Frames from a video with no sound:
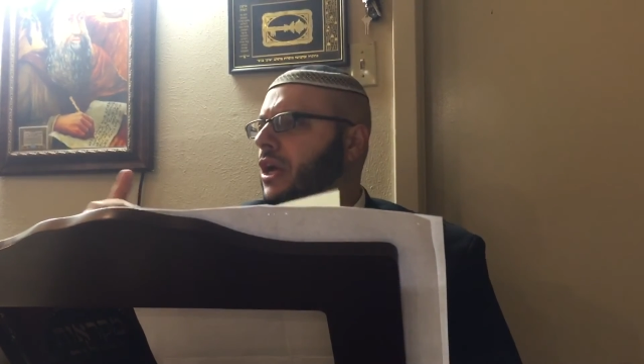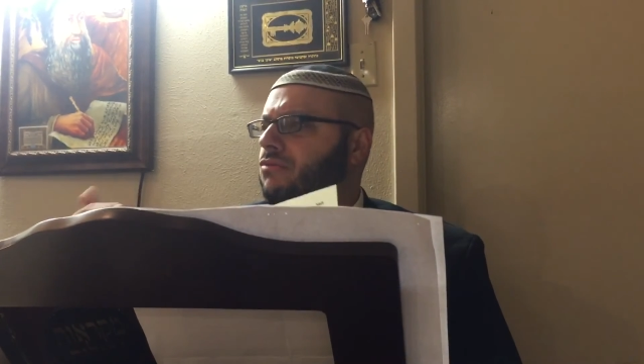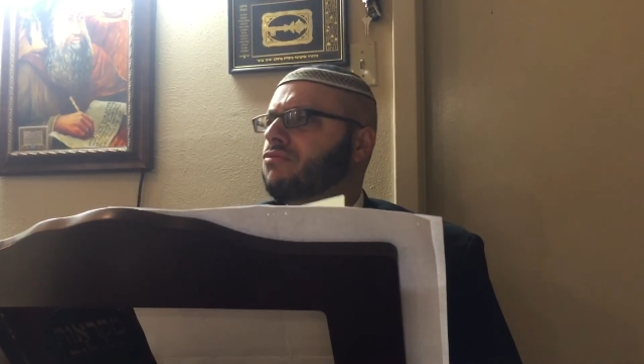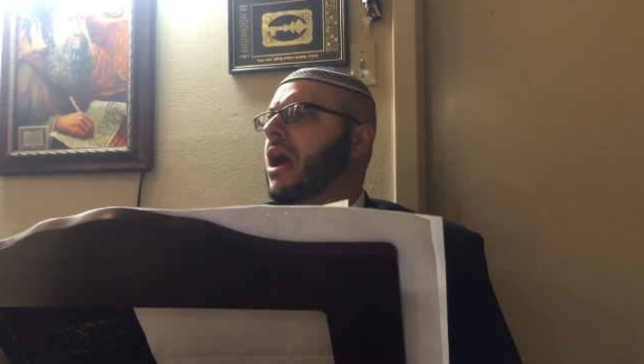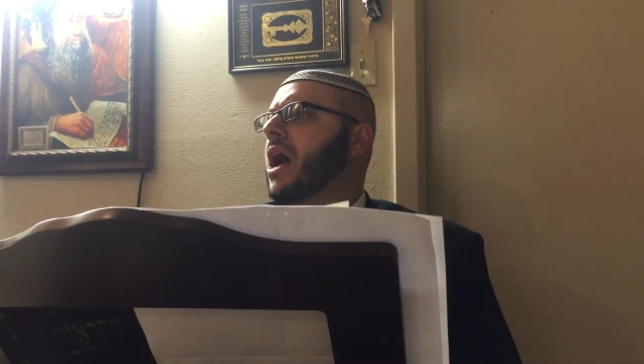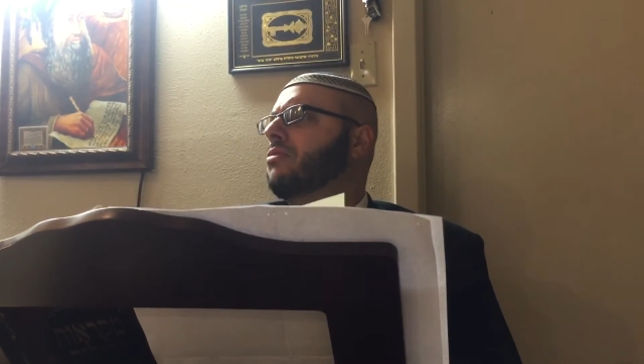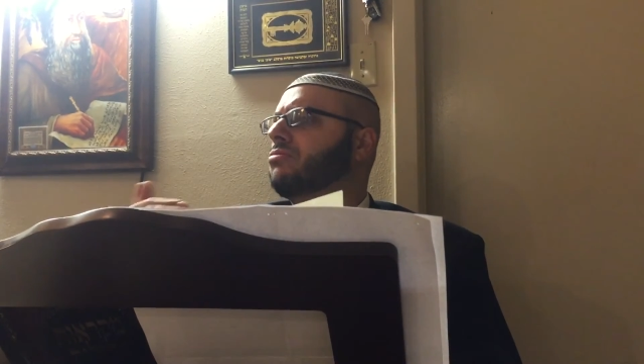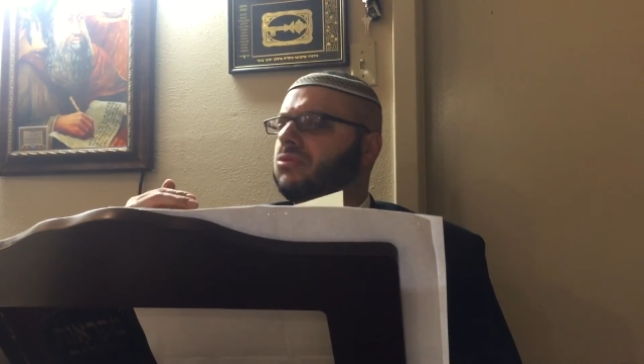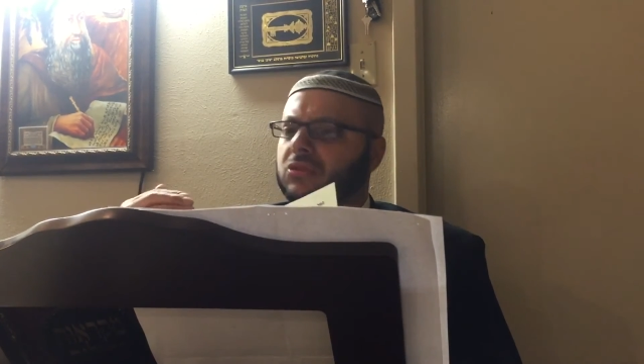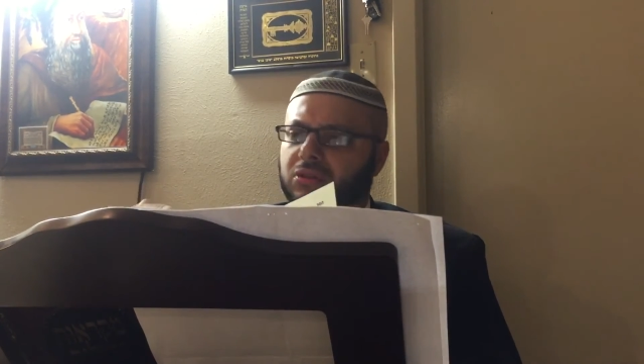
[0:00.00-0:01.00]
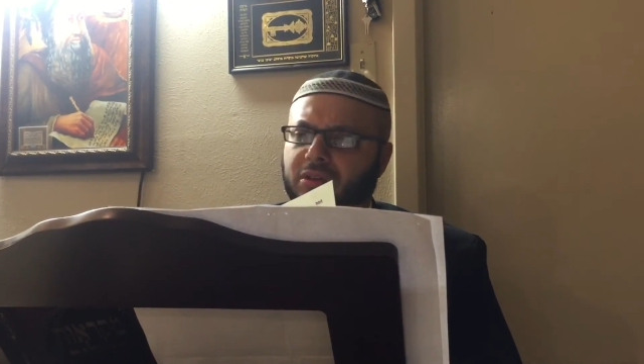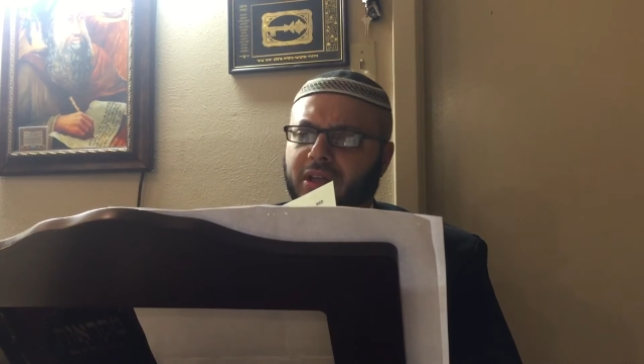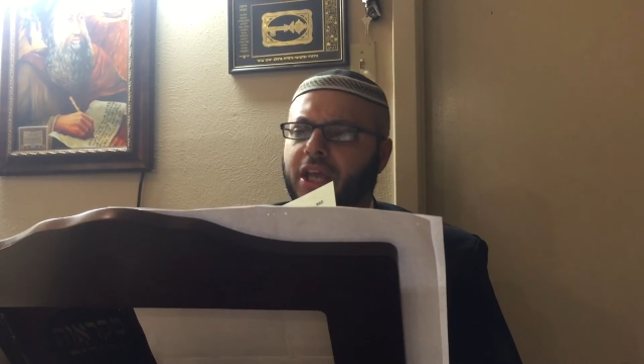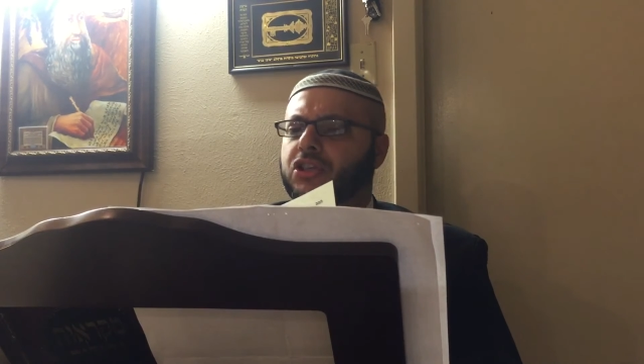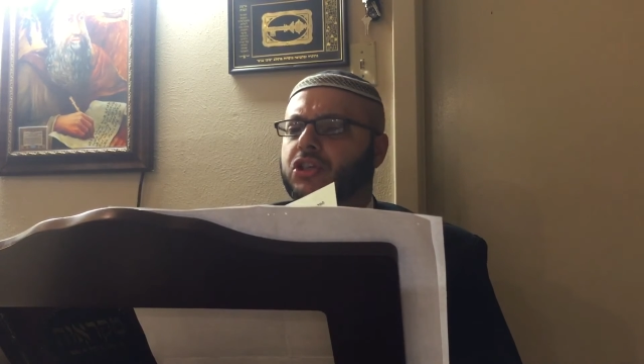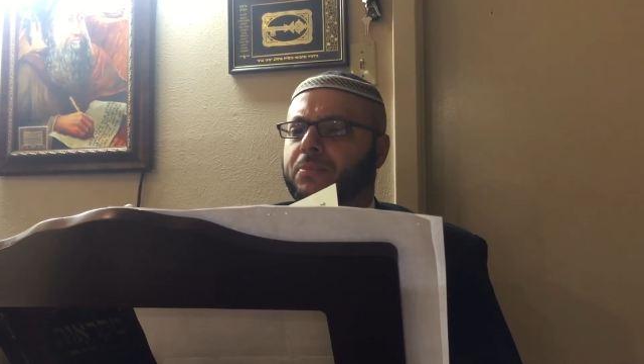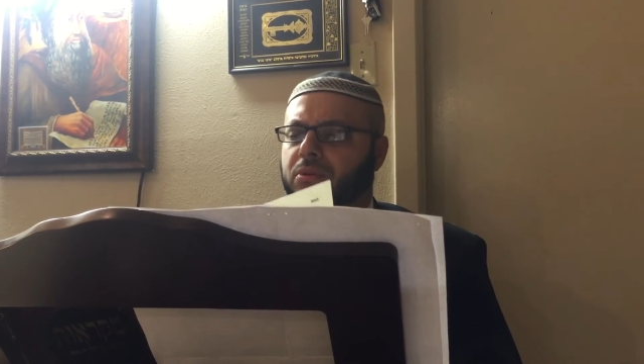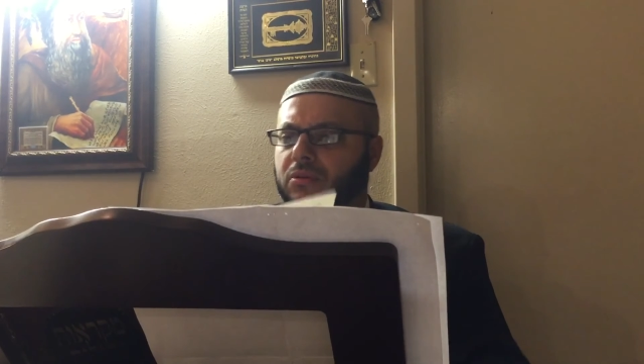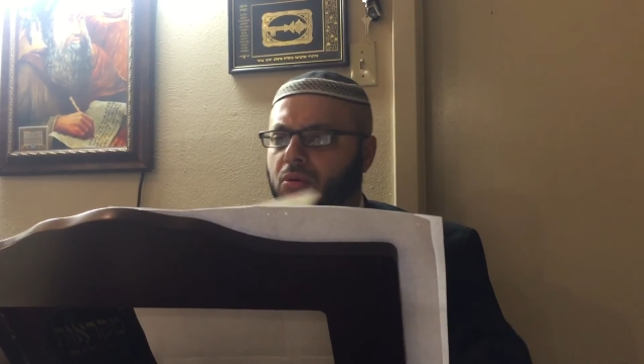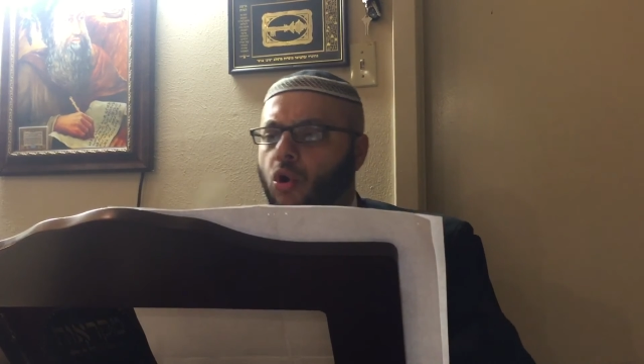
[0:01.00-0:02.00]
around
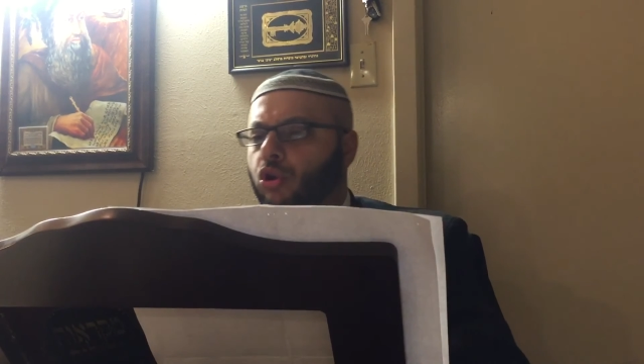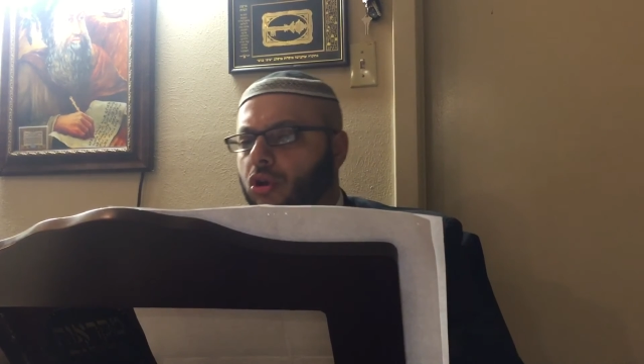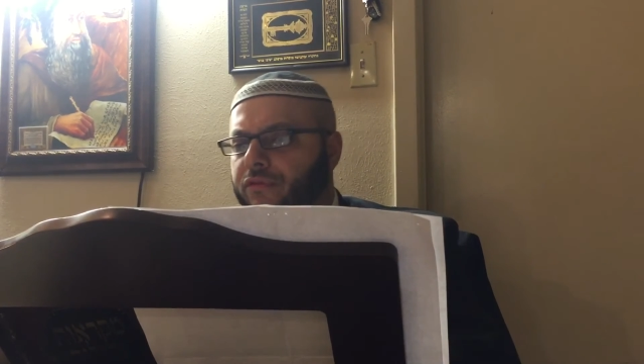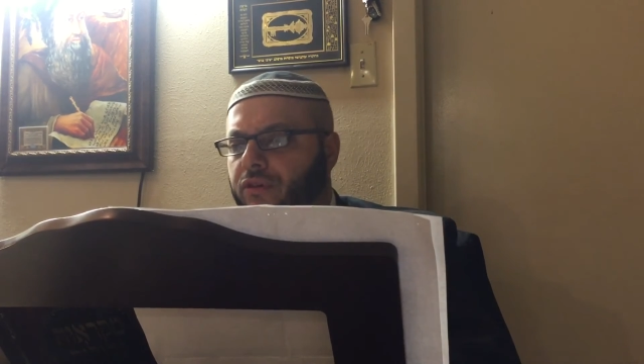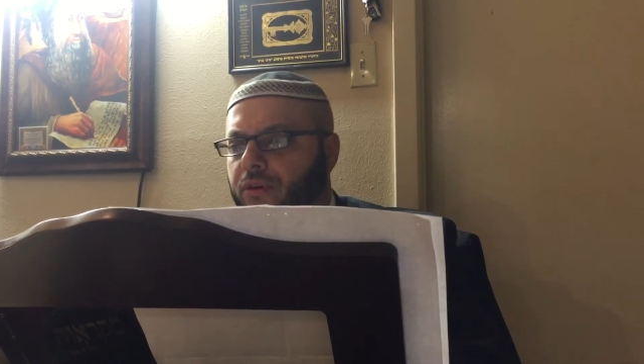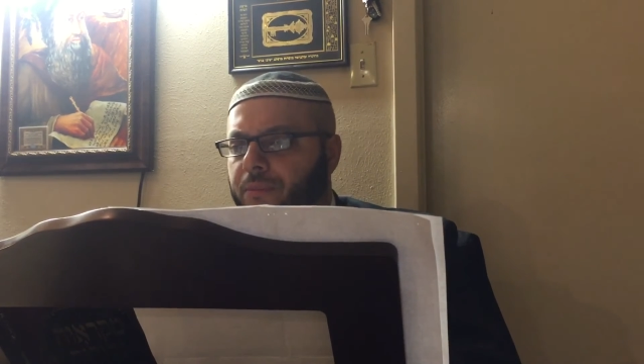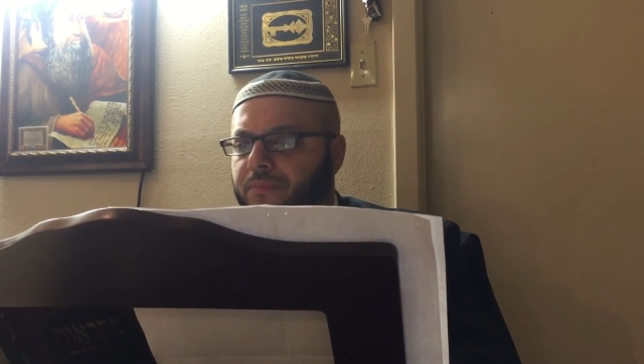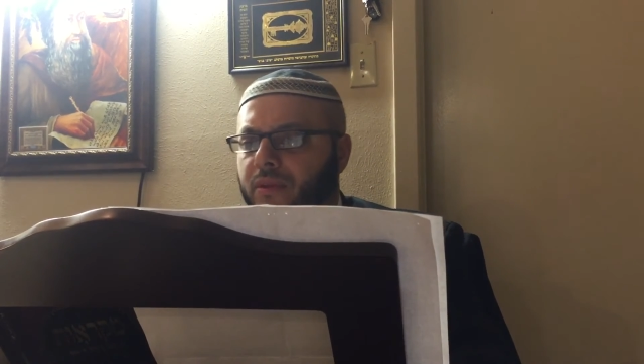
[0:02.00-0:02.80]
Egypt, all over.